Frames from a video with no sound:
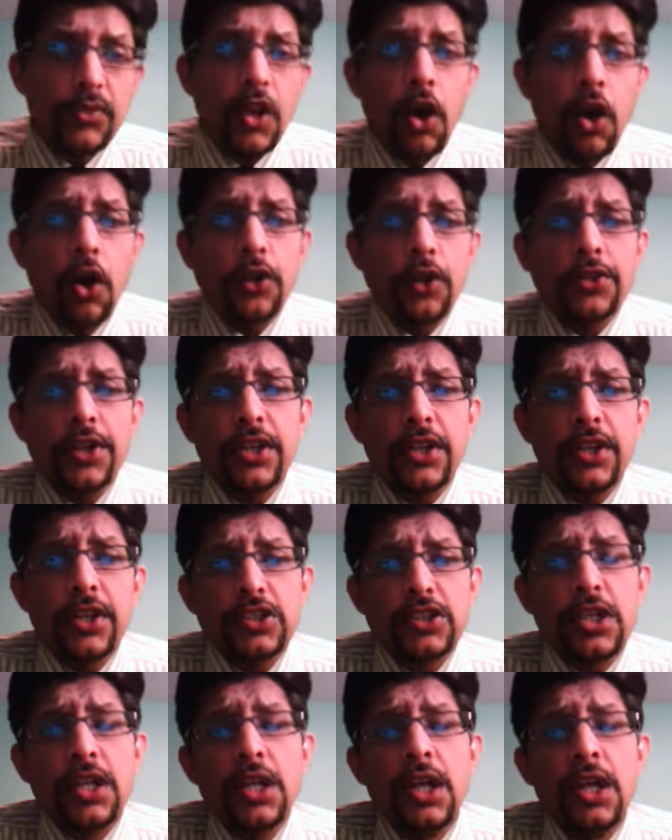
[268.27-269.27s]
Andre
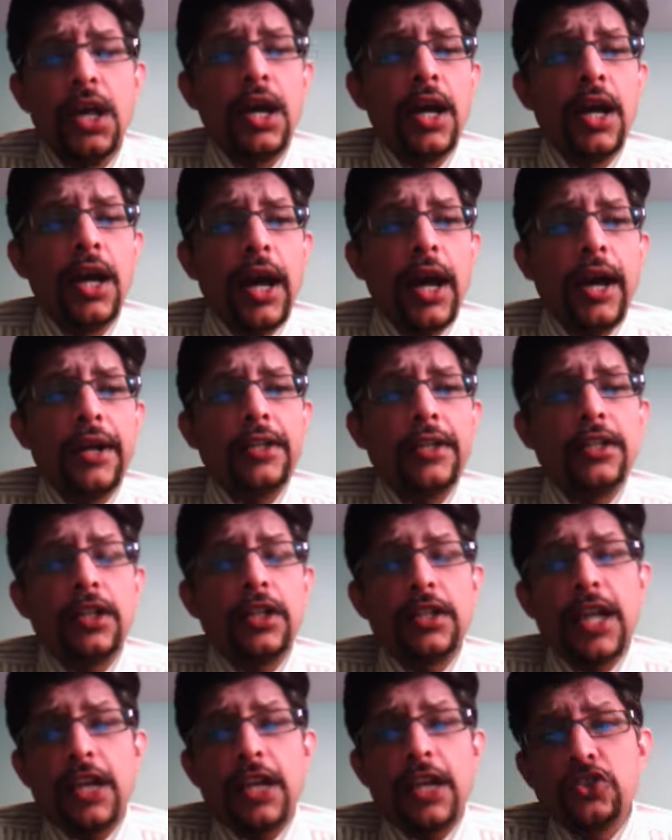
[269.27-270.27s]
Russell and
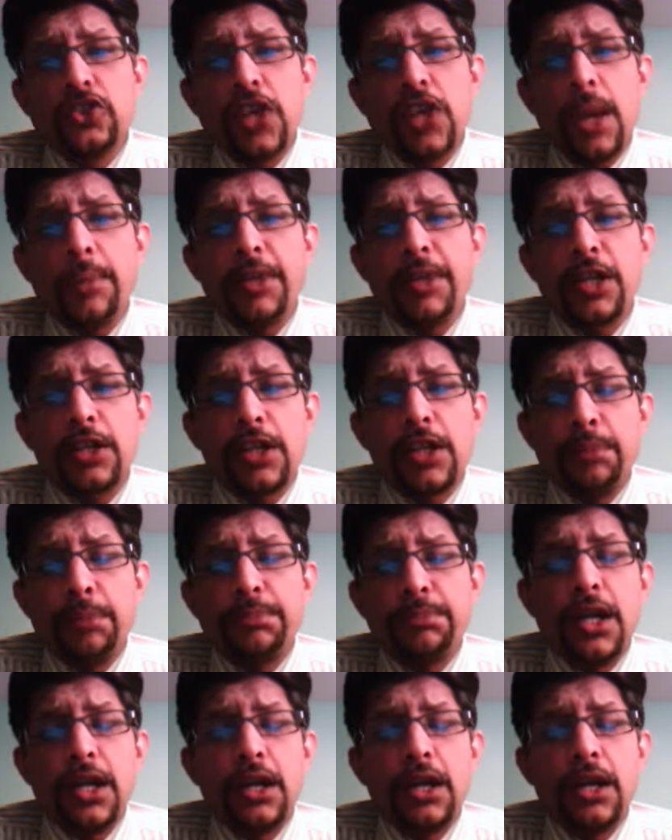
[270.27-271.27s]
Darren Sammy
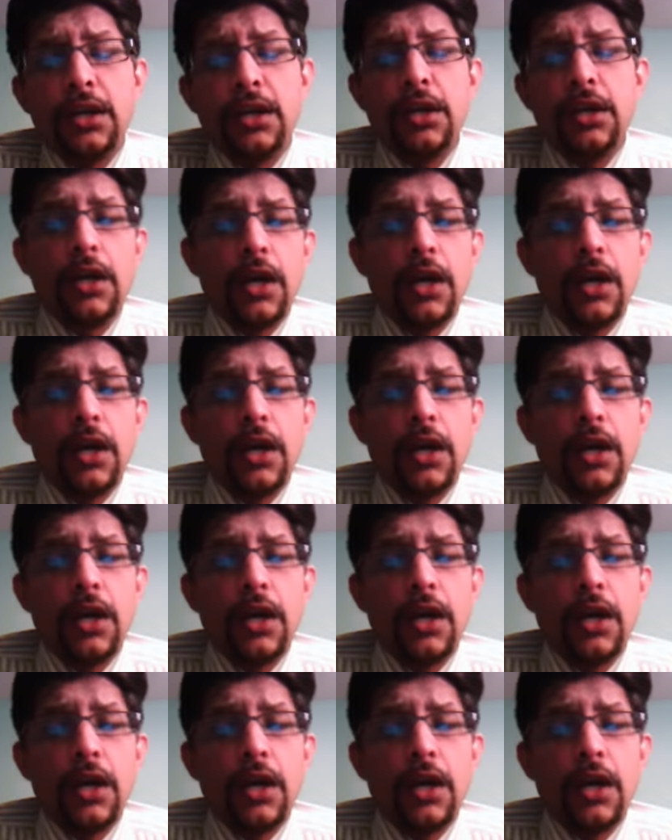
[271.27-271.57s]
clubbed the